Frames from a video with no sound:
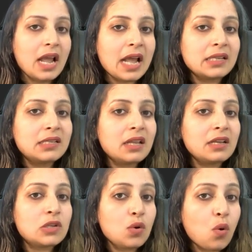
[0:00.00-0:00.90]
Hence, there
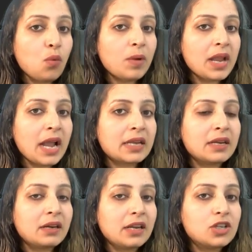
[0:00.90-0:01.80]
is no way I
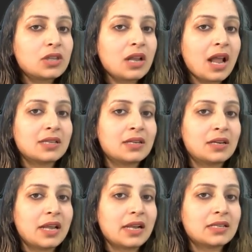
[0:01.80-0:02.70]
can reach the last
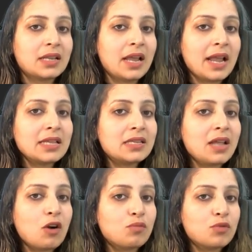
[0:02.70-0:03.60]
index. Hence, the
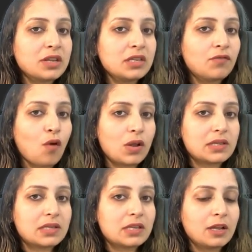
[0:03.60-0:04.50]
output is
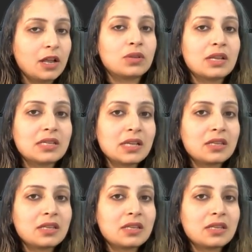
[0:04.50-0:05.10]
false. This is